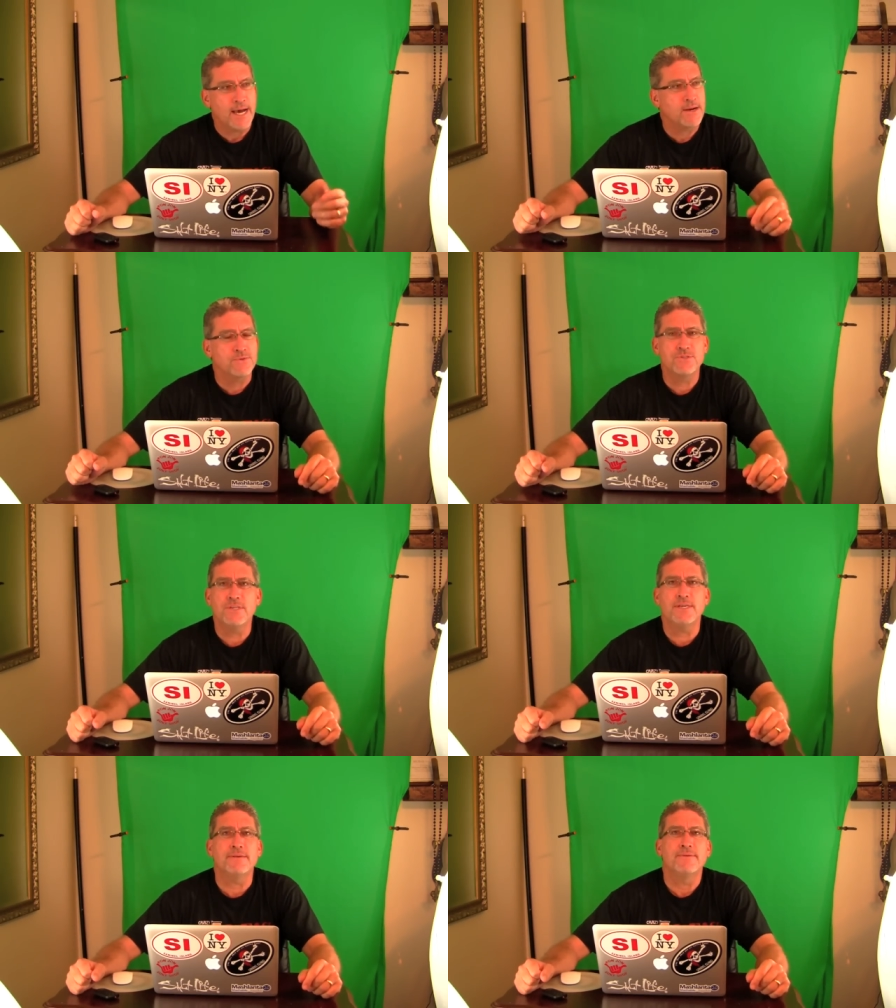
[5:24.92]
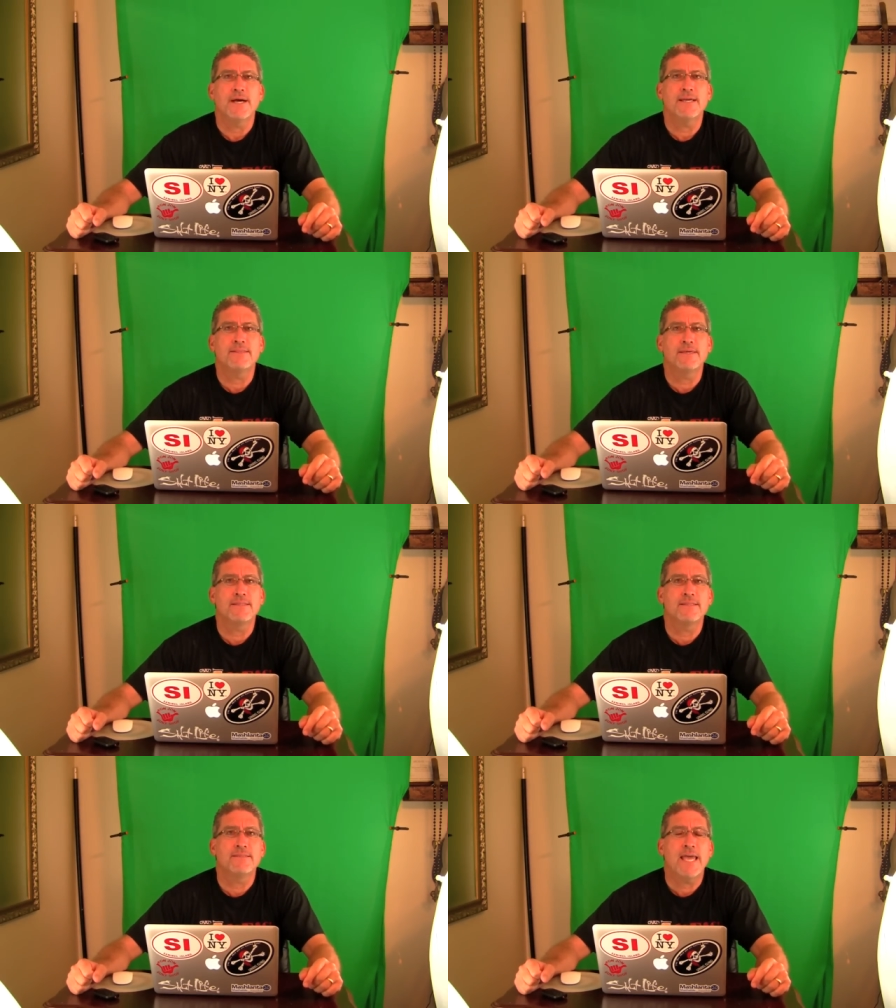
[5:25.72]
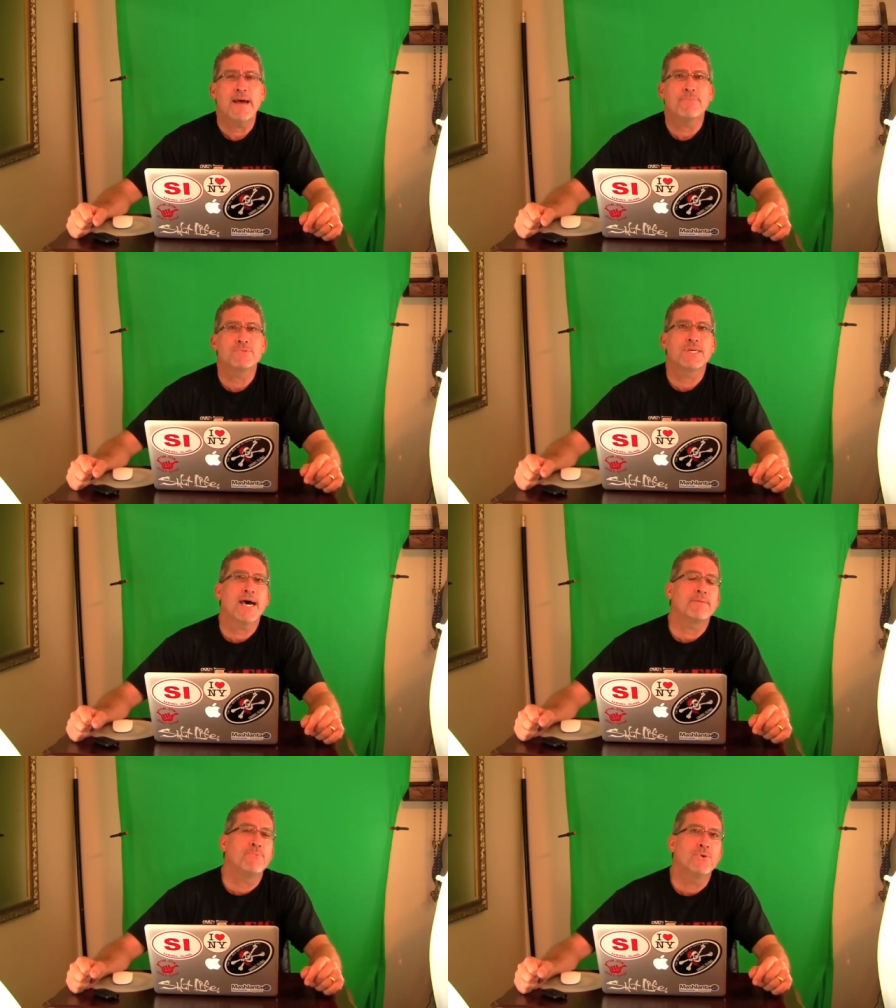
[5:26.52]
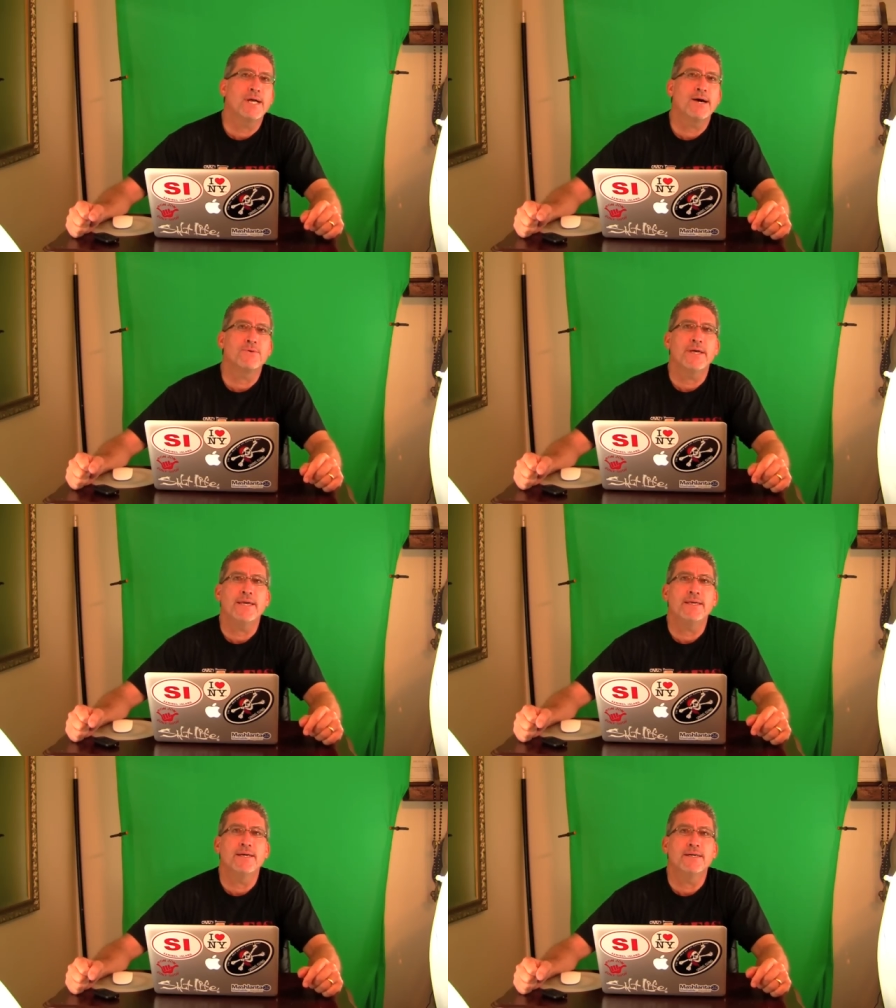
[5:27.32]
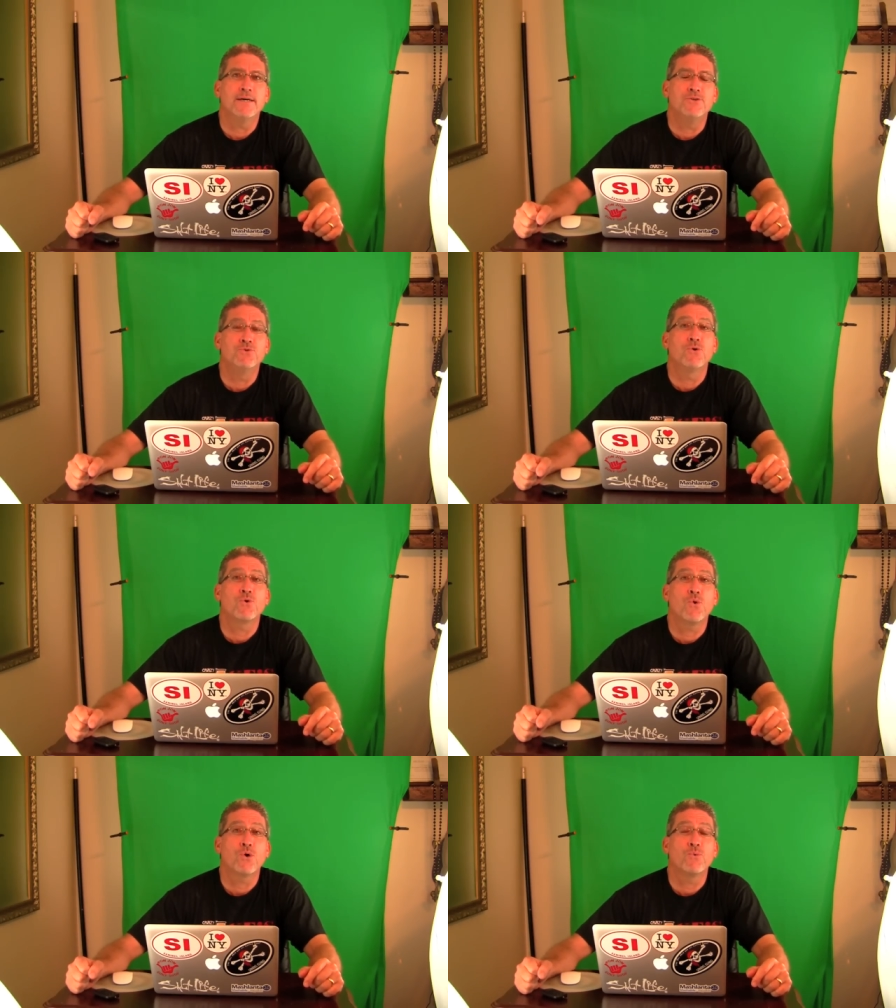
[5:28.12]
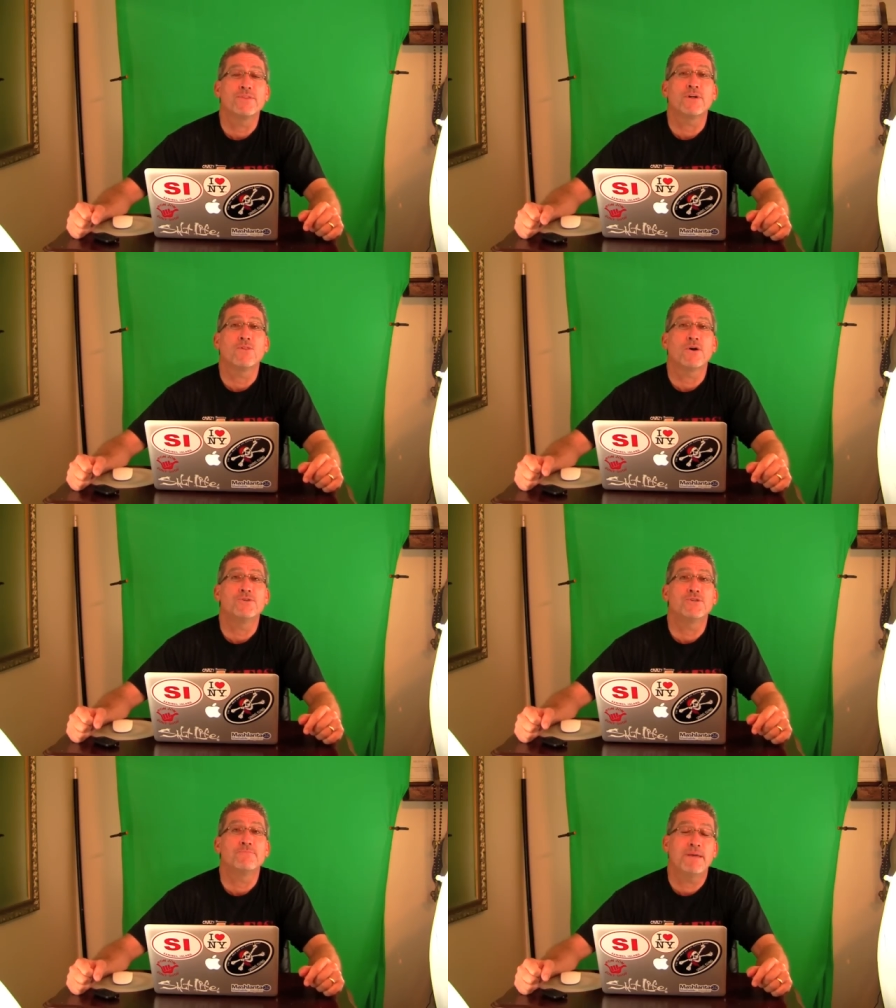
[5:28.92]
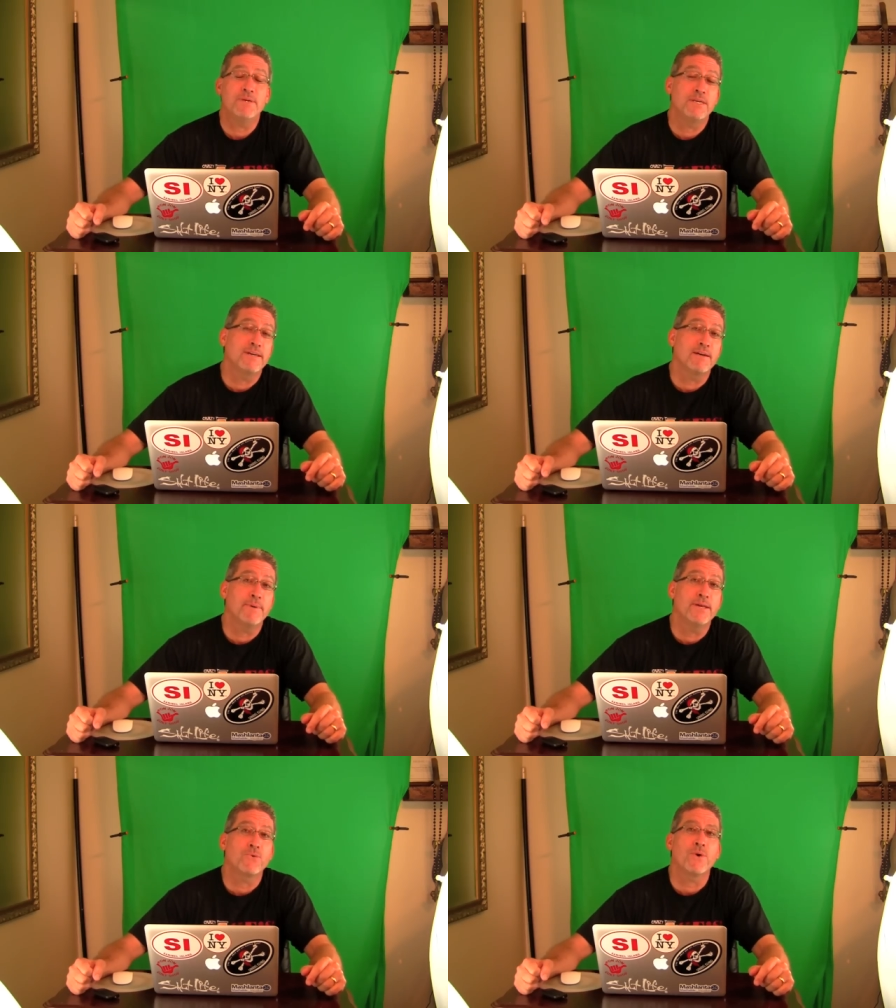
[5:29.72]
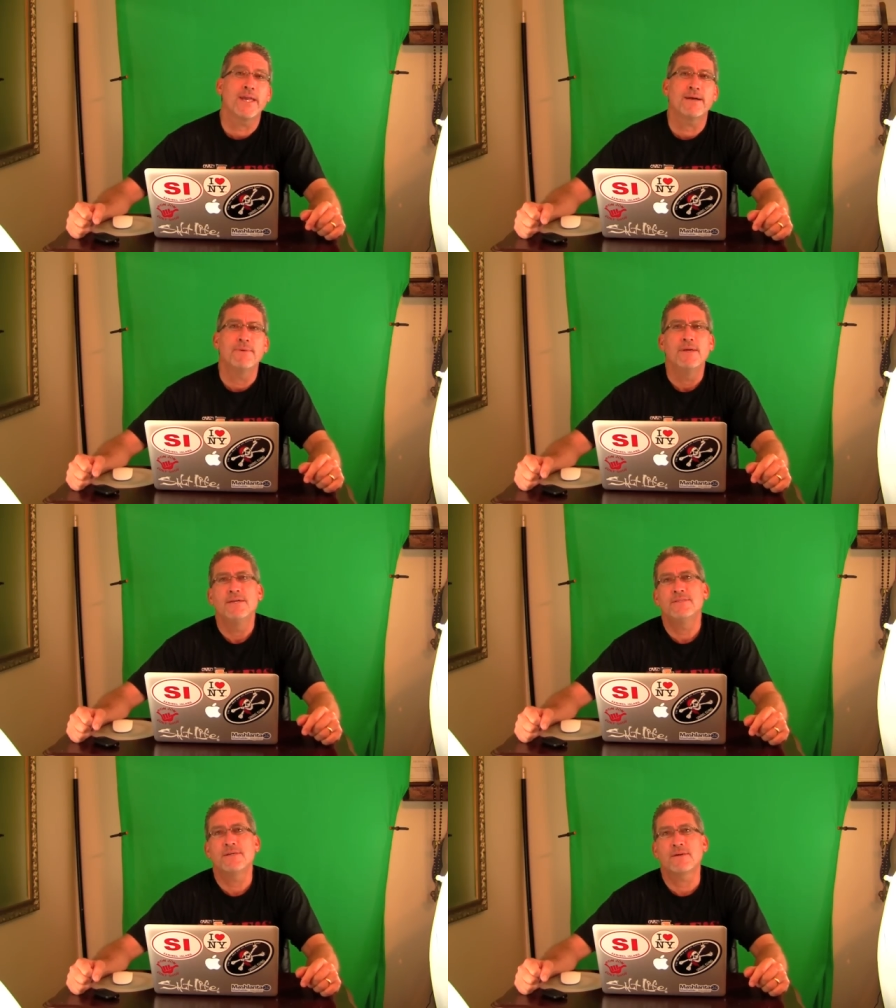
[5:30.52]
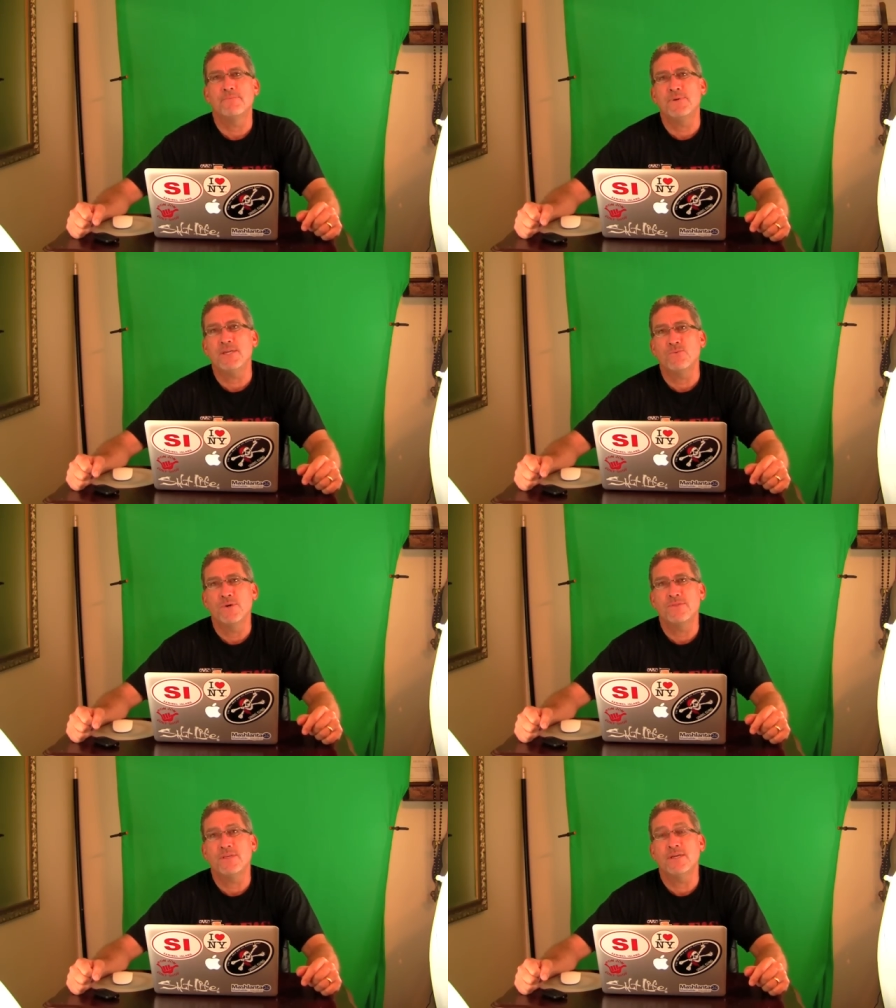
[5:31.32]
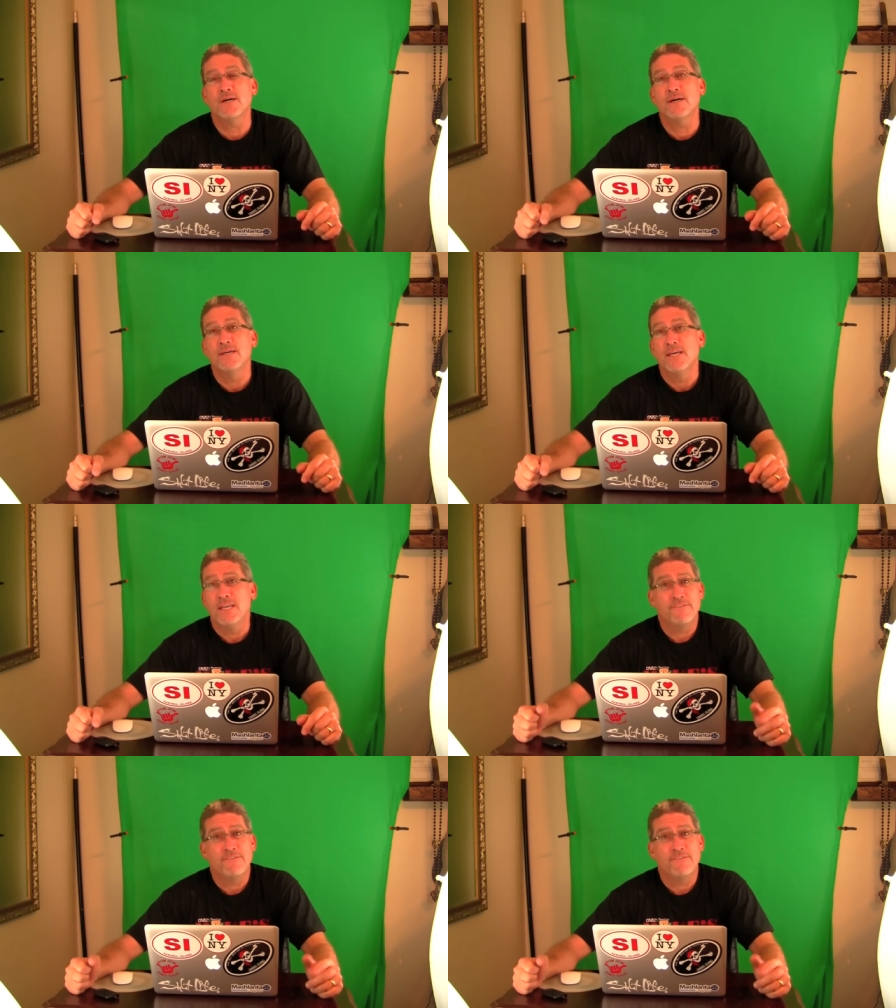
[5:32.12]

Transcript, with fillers: I don't see it. I think that Apple's got to put out a, uh, a dual core with a larger, maybe a gigabyte of RAM to compete with the, uh,